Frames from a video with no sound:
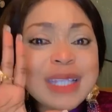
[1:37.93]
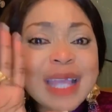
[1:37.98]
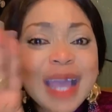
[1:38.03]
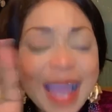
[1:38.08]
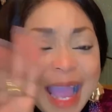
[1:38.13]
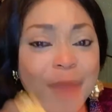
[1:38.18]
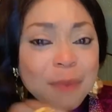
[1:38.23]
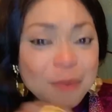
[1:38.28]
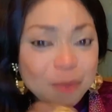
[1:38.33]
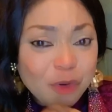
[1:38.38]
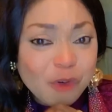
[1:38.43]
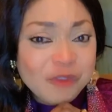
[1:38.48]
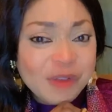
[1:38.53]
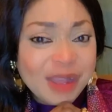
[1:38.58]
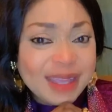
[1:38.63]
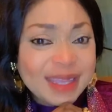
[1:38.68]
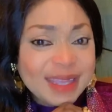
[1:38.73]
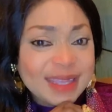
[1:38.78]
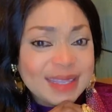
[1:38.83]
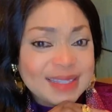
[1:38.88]
a high
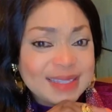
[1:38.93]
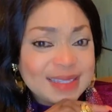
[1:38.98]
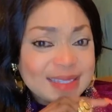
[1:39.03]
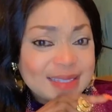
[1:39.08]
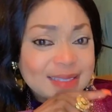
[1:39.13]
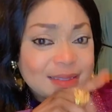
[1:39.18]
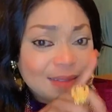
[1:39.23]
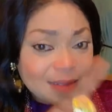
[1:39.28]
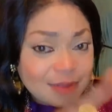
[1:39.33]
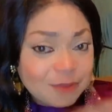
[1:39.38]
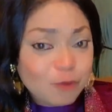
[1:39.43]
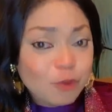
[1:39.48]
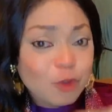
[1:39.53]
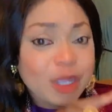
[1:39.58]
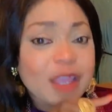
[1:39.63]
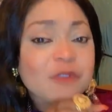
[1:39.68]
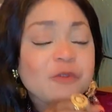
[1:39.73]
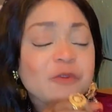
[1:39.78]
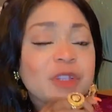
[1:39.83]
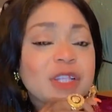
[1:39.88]
profile case,
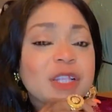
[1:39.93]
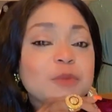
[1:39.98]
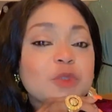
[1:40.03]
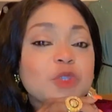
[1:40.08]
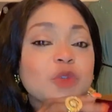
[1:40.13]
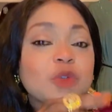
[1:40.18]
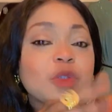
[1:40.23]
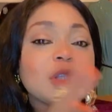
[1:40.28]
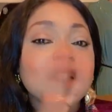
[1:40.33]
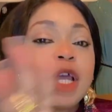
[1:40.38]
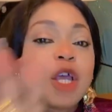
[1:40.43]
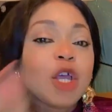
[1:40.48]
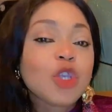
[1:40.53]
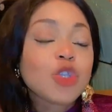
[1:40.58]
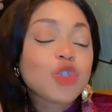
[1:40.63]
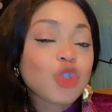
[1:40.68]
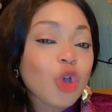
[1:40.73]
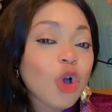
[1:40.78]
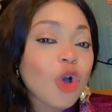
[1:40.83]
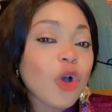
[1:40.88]
Funke Phillips.
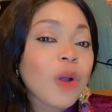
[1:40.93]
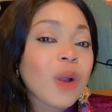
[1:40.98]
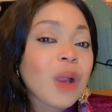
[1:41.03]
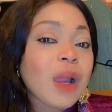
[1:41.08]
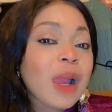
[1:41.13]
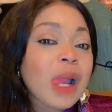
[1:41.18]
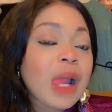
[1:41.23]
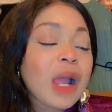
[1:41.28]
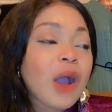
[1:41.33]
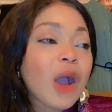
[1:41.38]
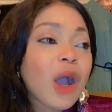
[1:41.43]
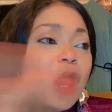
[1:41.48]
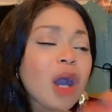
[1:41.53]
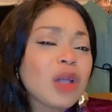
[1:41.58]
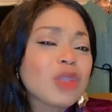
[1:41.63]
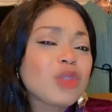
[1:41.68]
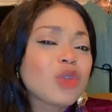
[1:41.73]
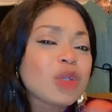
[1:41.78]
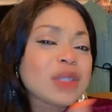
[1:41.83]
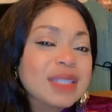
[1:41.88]
So
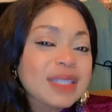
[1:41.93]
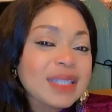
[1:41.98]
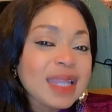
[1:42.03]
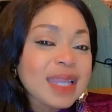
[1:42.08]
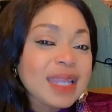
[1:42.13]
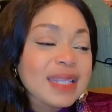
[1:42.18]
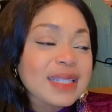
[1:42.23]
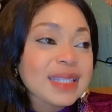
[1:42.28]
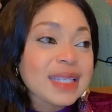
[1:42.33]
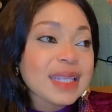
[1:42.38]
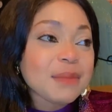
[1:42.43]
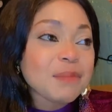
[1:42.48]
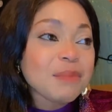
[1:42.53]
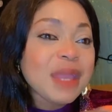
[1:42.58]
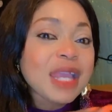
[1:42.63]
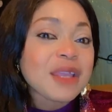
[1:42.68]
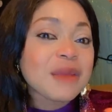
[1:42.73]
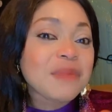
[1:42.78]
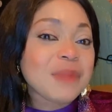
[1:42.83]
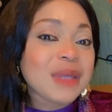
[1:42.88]
all those things
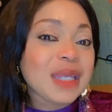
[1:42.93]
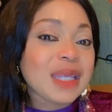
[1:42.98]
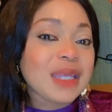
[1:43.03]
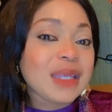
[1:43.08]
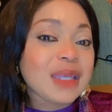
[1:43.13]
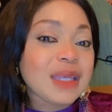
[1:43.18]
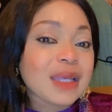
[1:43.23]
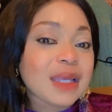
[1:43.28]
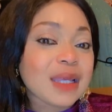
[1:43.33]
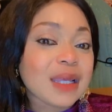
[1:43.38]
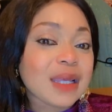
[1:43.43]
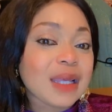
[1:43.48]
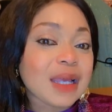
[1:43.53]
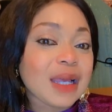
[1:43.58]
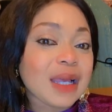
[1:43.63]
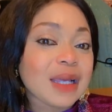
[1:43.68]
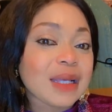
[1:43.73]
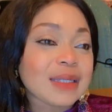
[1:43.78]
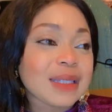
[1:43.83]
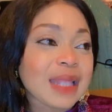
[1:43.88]
make me
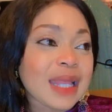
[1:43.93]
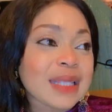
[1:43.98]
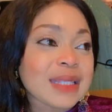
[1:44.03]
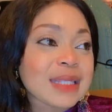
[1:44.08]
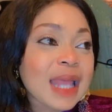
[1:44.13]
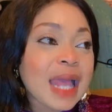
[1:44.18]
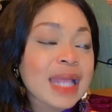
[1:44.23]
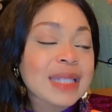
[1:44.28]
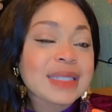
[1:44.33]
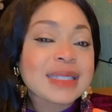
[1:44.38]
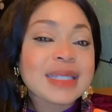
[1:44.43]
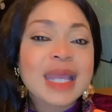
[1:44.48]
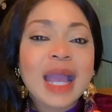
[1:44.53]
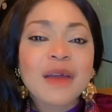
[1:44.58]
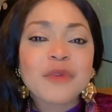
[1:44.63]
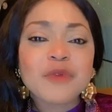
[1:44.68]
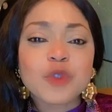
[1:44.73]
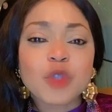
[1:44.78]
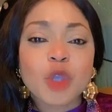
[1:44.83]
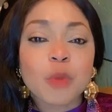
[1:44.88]
that I still
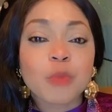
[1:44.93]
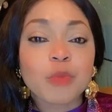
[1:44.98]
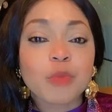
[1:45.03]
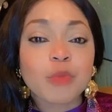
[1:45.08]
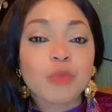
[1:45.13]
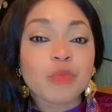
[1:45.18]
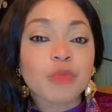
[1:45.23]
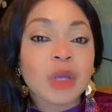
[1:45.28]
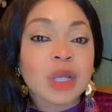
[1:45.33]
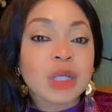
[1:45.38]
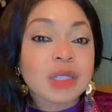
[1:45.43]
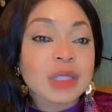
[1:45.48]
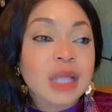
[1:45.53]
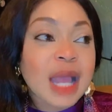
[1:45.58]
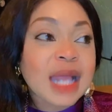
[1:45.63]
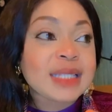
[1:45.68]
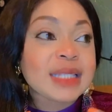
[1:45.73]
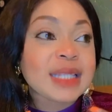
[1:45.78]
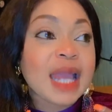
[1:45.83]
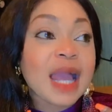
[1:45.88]

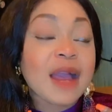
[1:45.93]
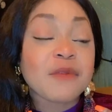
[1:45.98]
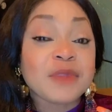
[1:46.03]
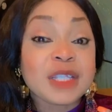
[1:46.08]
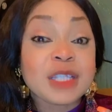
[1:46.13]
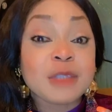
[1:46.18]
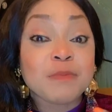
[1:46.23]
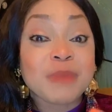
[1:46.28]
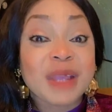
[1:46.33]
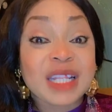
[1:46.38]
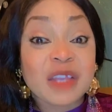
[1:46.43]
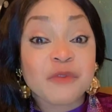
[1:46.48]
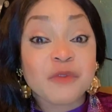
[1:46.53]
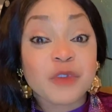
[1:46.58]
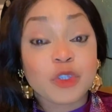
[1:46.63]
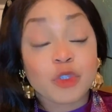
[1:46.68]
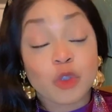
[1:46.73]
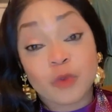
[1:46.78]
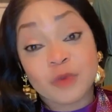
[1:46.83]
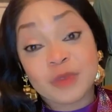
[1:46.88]
have this
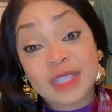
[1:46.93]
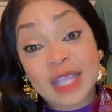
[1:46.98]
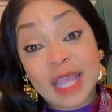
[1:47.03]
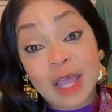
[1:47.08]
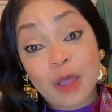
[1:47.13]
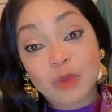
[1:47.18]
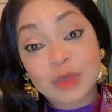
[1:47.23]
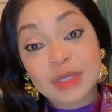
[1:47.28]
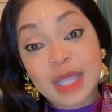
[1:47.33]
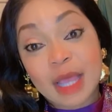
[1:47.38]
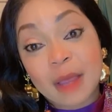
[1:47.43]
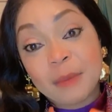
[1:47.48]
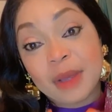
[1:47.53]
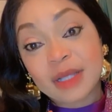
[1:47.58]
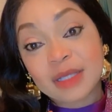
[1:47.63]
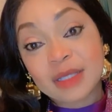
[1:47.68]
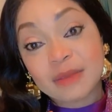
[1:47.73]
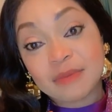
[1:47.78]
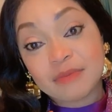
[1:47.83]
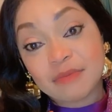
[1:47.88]
benefit of doubt
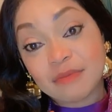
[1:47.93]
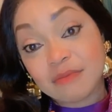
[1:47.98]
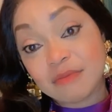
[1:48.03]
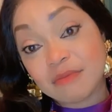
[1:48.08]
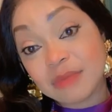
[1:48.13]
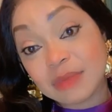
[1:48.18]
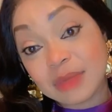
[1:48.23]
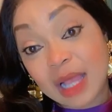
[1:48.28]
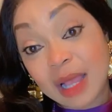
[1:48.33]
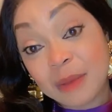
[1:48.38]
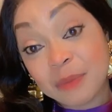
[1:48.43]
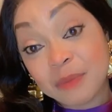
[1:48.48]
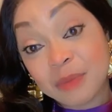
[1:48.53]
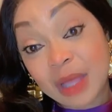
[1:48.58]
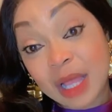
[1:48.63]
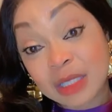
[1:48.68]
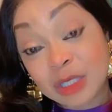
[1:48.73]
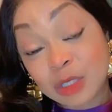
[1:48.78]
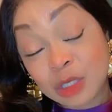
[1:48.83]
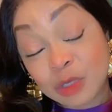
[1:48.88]
about
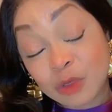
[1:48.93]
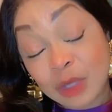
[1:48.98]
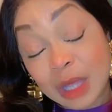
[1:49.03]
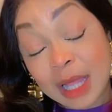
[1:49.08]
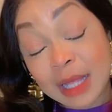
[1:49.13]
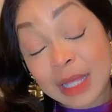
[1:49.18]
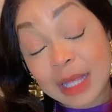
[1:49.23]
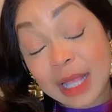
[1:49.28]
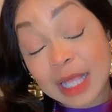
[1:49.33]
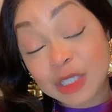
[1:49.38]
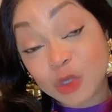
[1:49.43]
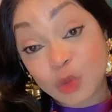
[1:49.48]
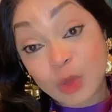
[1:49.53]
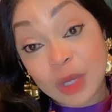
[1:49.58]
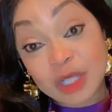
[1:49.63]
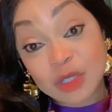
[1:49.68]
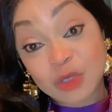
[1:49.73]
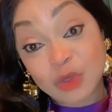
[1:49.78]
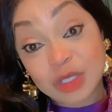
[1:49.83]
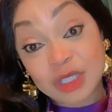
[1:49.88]

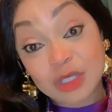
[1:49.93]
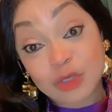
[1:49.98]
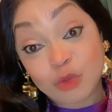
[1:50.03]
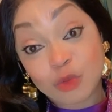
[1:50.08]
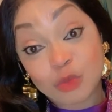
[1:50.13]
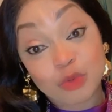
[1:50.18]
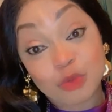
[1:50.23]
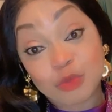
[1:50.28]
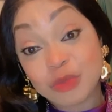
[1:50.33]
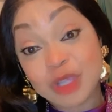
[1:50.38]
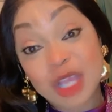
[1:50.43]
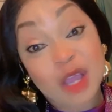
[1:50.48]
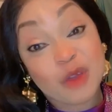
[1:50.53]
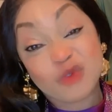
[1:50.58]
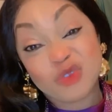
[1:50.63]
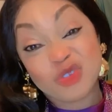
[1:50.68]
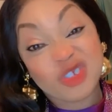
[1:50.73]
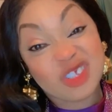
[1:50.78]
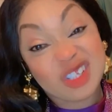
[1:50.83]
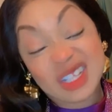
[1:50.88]
Asiwaju Tinubu. Me, I
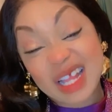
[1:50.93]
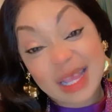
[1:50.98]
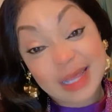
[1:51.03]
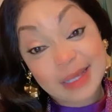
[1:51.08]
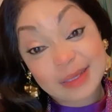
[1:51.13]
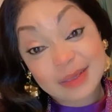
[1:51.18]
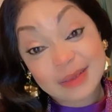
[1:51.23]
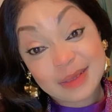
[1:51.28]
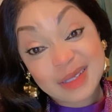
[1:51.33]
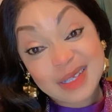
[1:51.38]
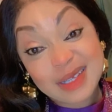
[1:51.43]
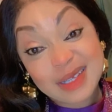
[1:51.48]
will not lie.